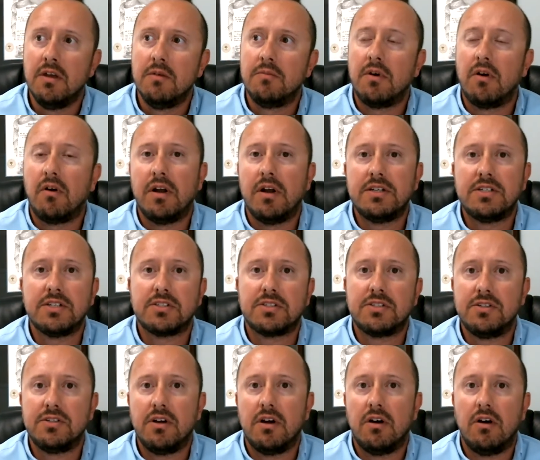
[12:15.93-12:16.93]
but our
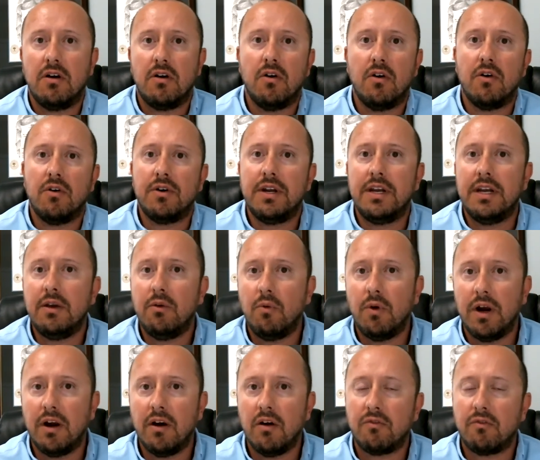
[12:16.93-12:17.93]
agents earn
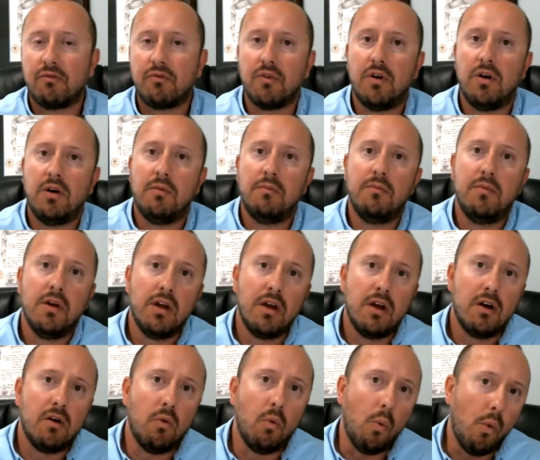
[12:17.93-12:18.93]
anywhere from
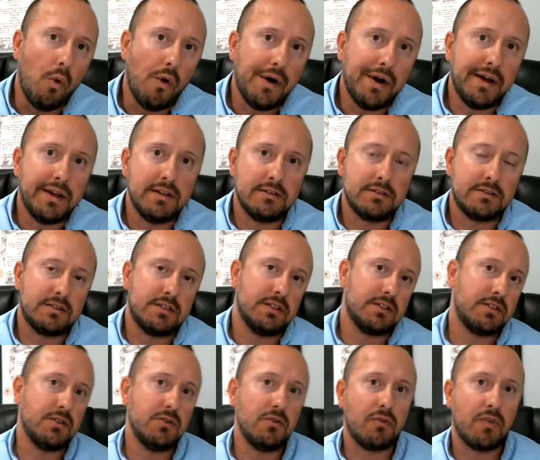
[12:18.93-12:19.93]
$1,000 to
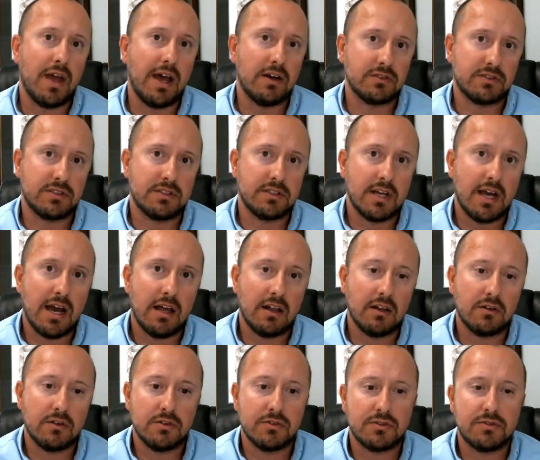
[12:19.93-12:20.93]

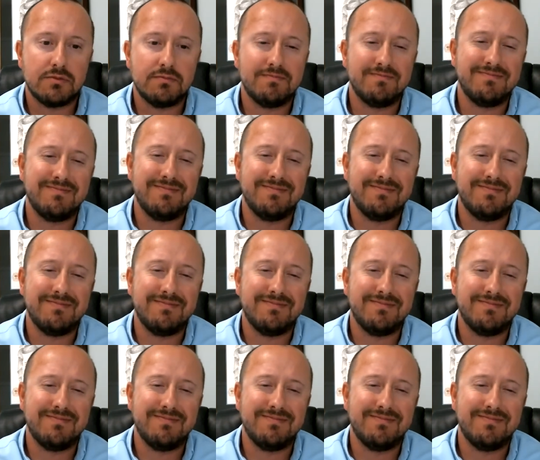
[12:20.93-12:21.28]
$2,000.